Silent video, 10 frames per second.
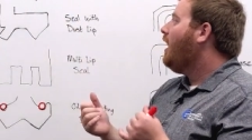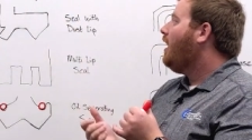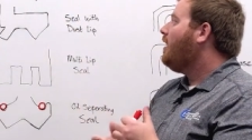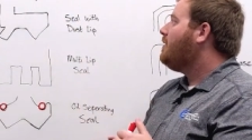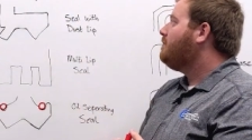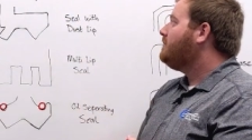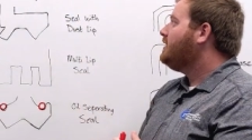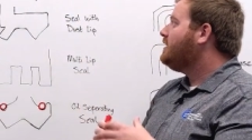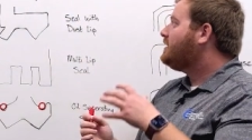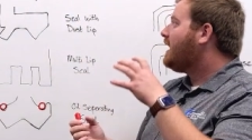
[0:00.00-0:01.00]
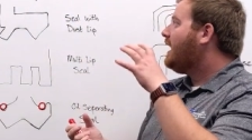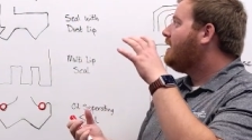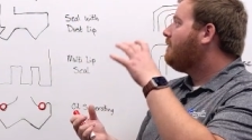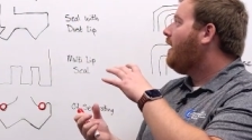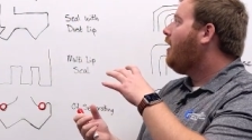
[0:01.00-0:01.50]
to just kind
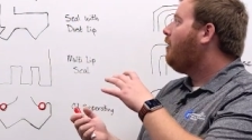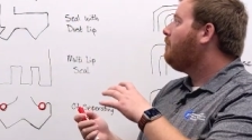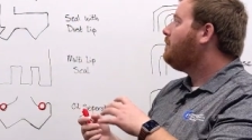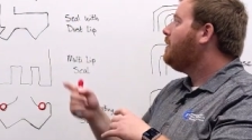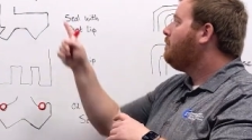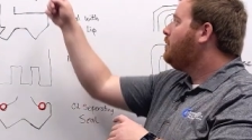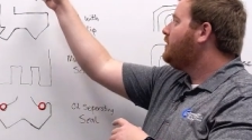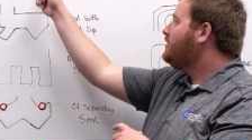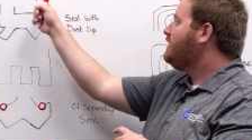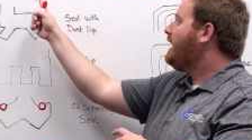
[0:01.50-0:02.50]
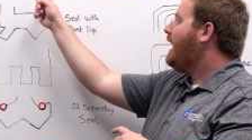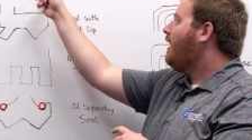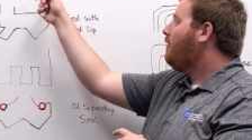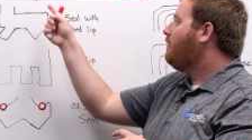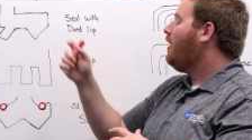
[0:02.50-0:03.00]
of help push
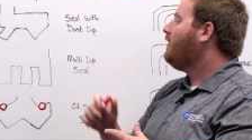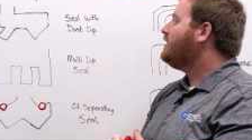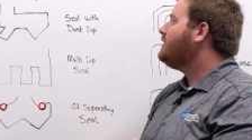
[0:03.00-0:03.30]
down on the